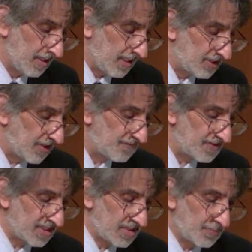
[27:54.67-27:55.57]

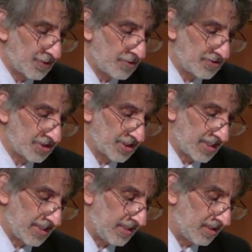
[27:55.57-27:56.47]
Jefferson's
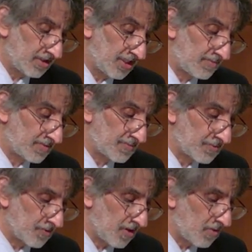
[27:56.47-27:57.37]
protege, James
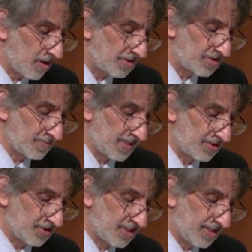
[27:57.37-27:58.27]
Monroe, also
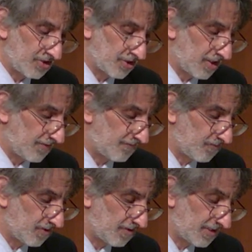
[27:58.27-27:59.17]
managed to die on July
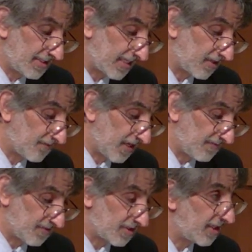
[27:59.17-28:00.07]
4th, exactly five
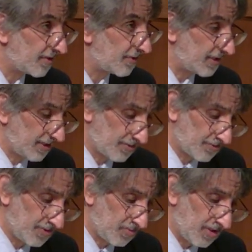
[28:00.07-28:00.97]
years later,
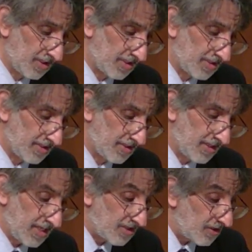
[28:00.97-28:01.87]
1831.
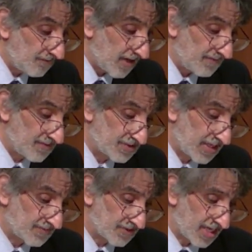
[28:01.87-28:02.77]
Nearly five years
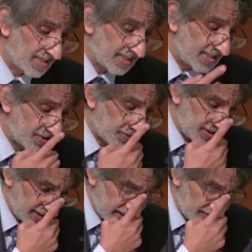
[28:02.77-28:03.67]
after that, in 1836,